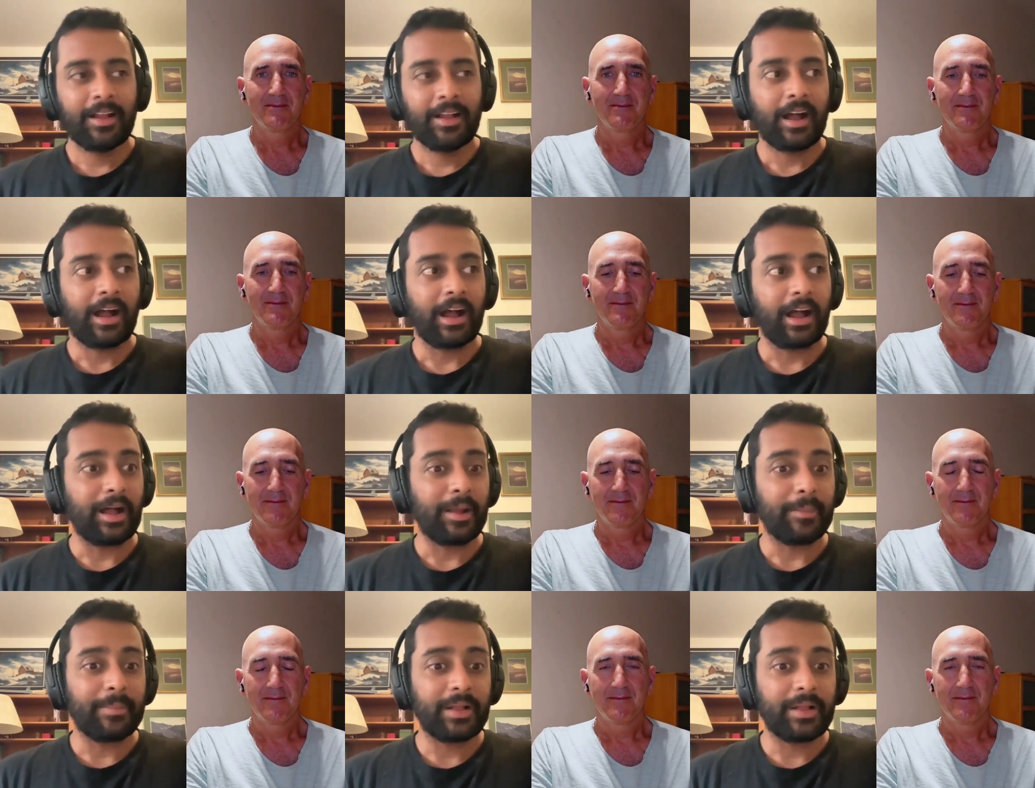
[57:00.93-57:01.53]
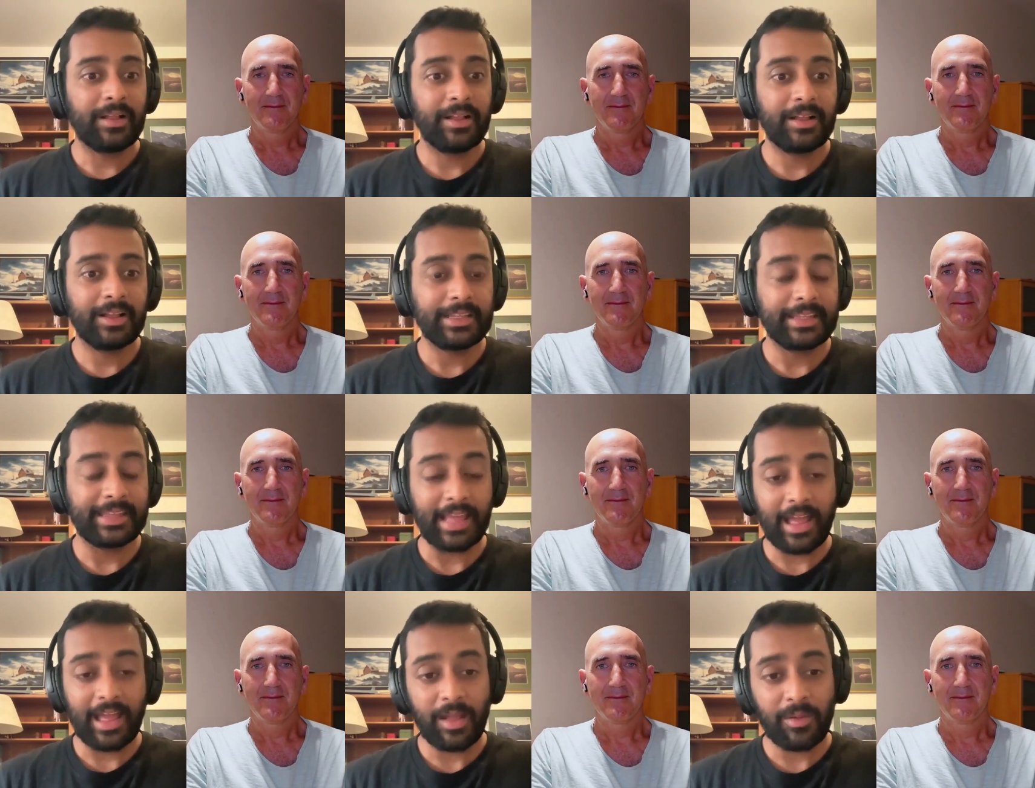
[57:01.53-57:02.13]
Speaker 1: Um,
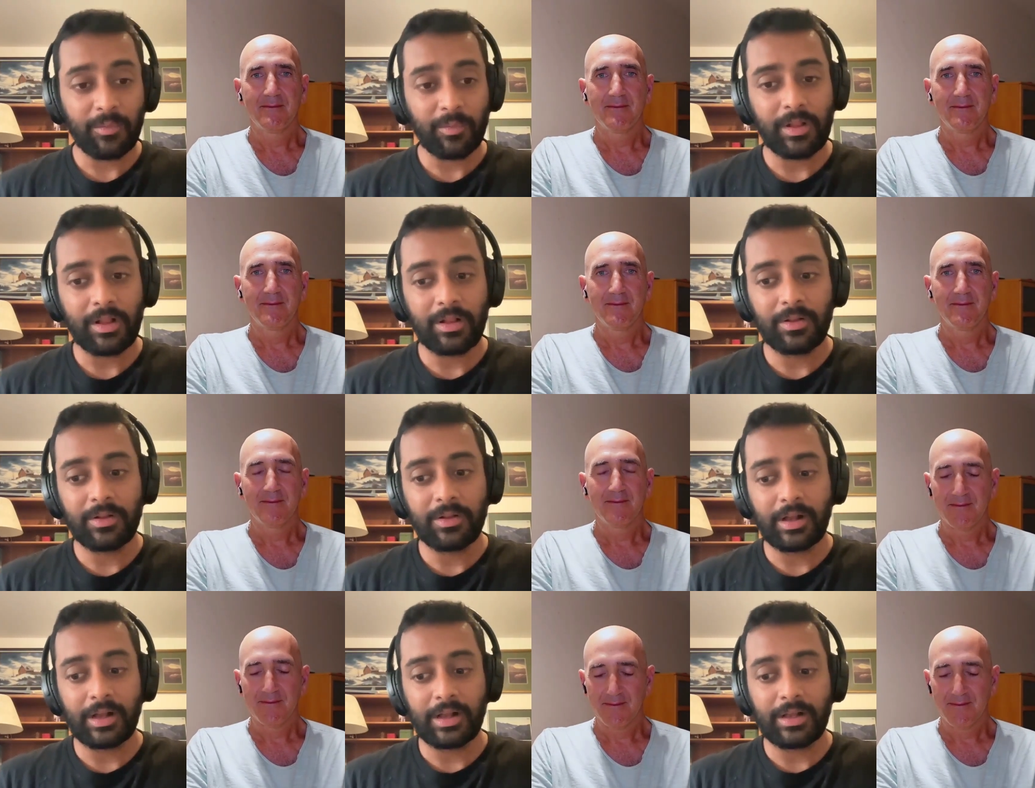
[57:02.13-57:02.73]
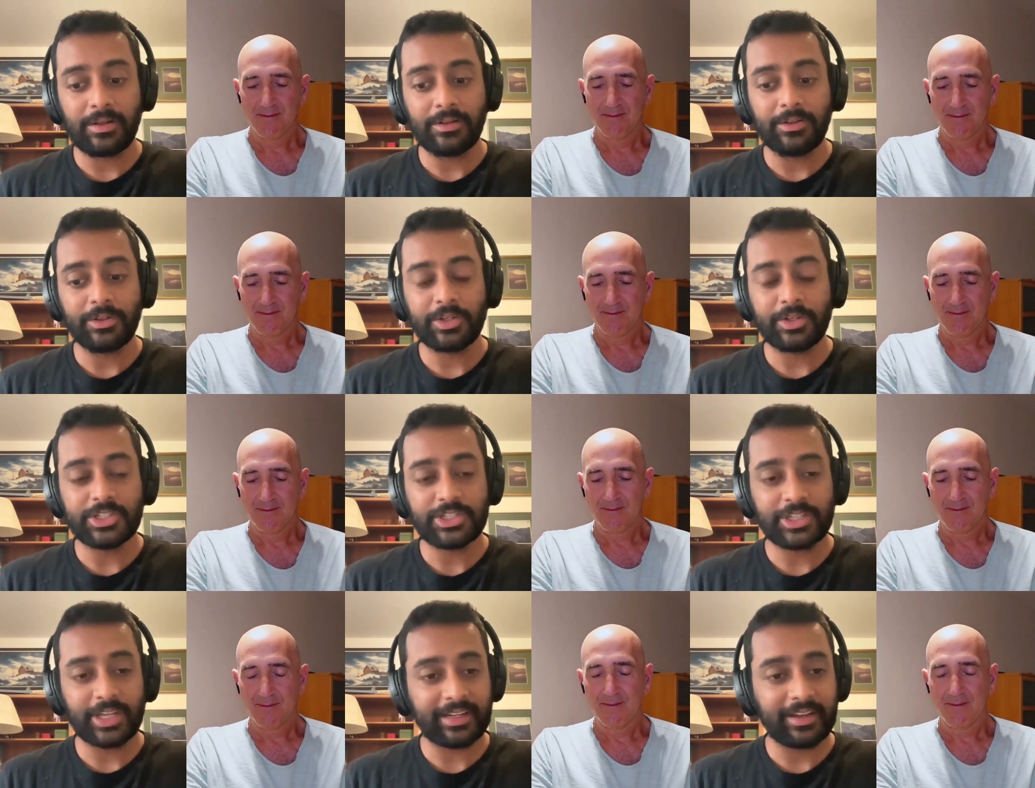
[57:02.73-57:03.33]
yeah, well, uh, you
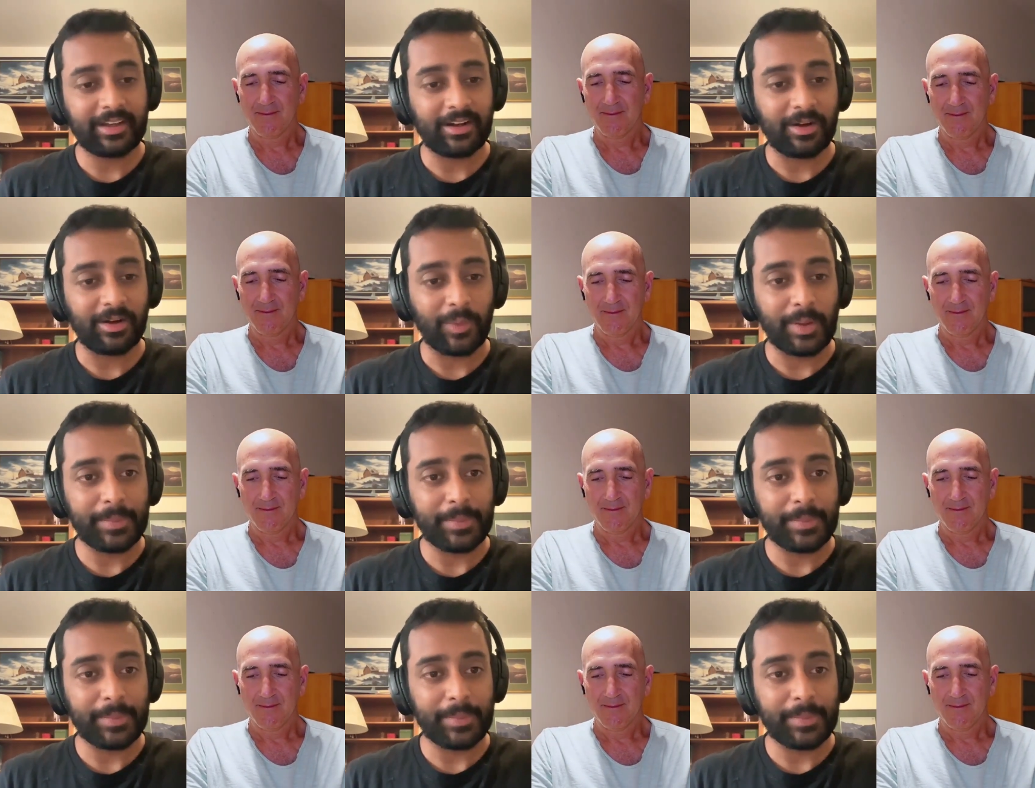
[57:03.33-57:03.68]
could check out our